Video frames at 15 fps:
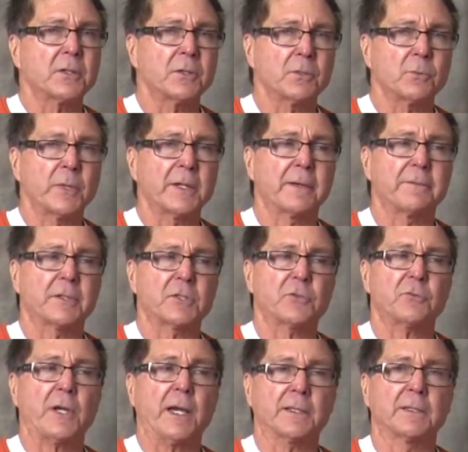a good way of
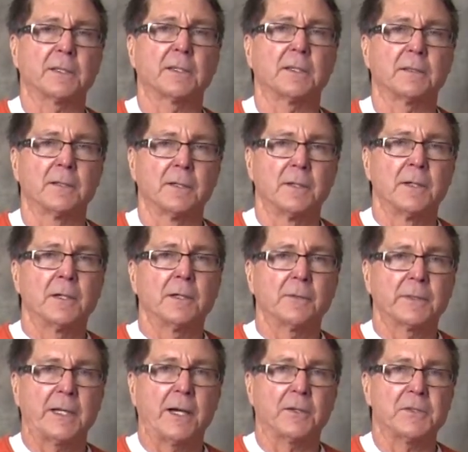extracting it
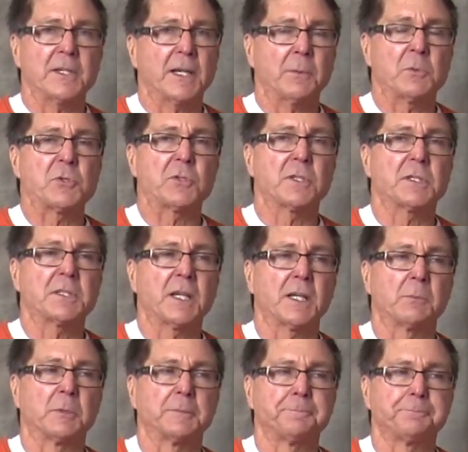without damage to the
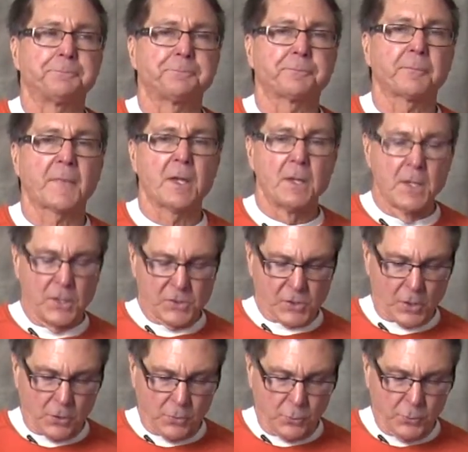table.
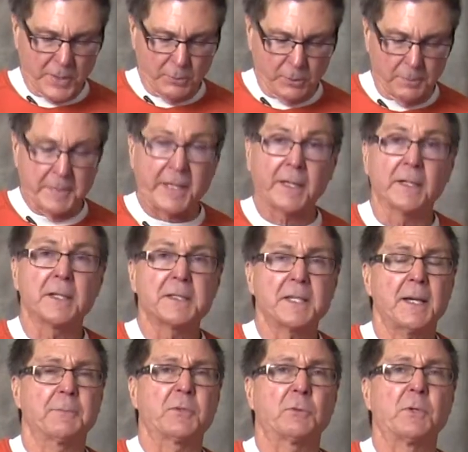So we will make an
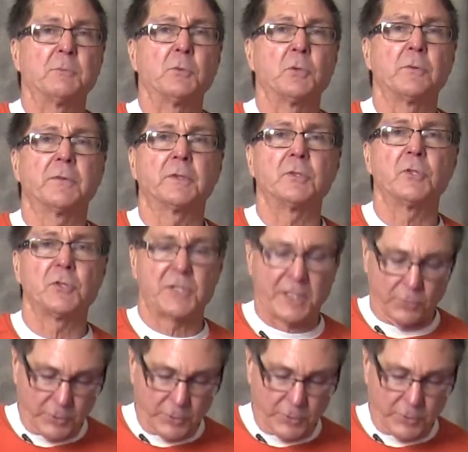attempt to remove and use the